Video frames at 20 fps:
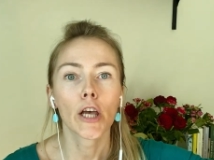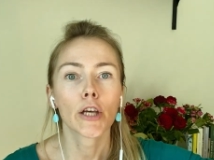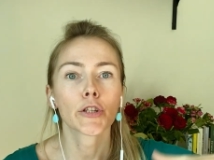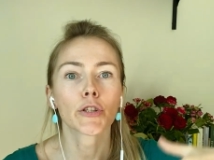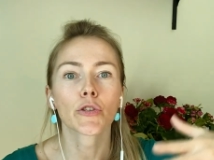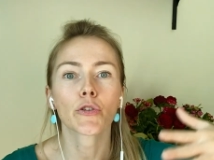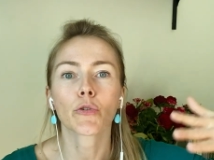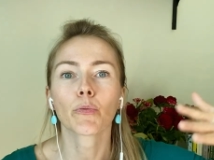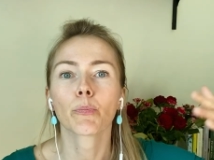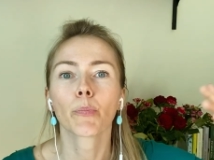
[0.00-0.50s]

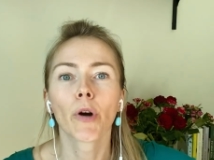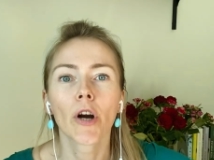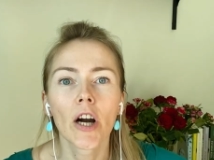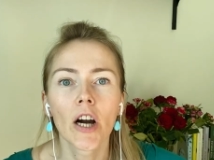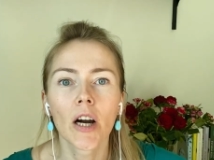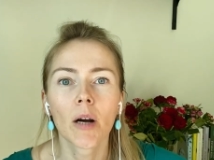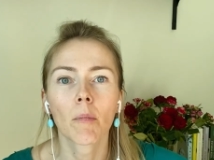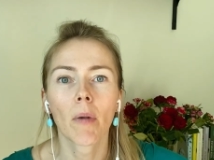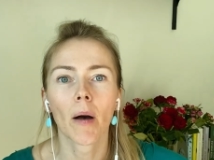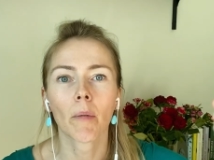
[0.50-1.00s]

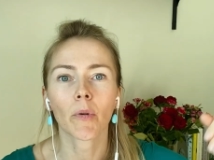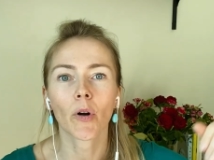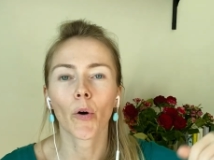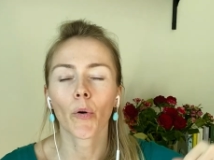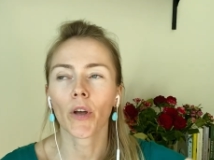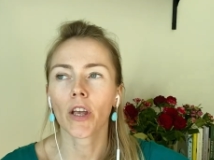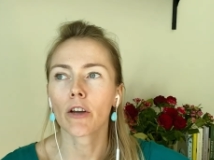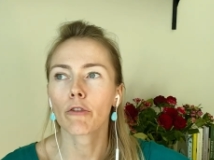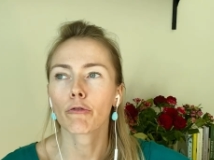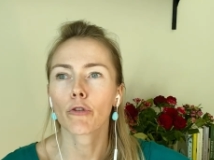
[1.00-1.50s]
superb. I'm
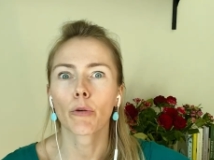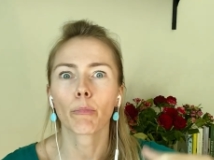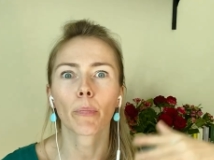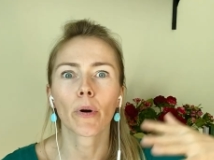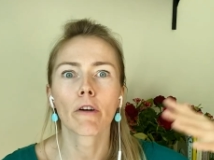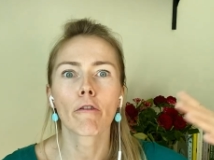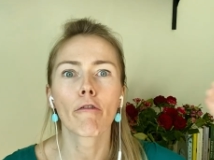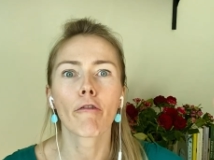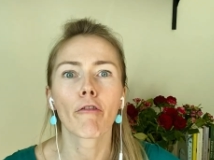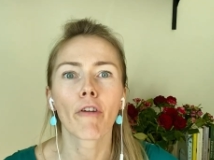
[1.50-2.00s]
going for
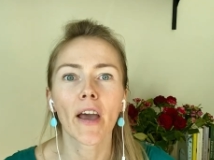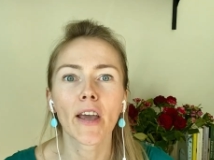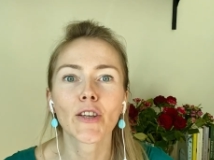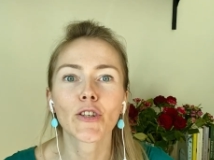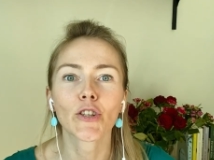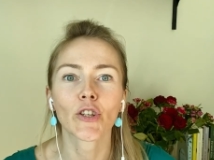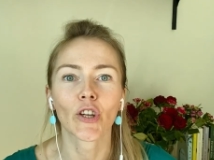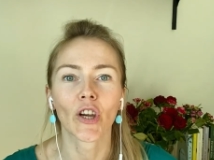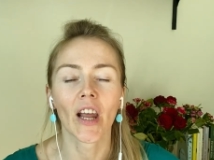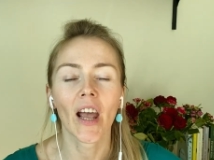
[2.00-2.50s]

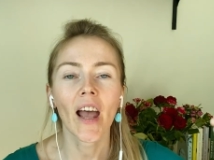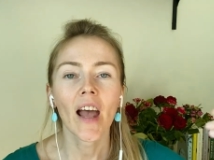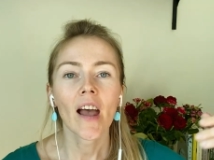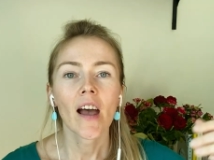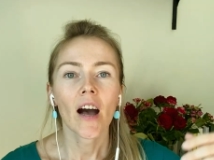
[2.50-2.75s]
perfection.